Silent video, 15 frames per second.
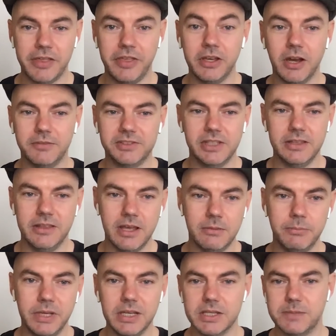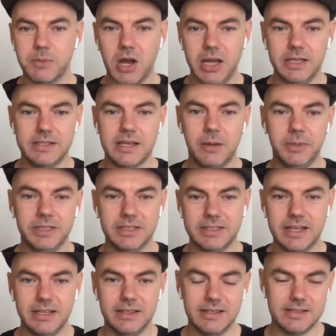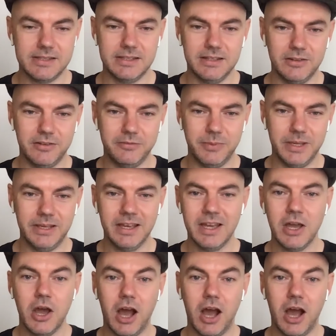I think I've seen their bigger spies coming to take this city off me.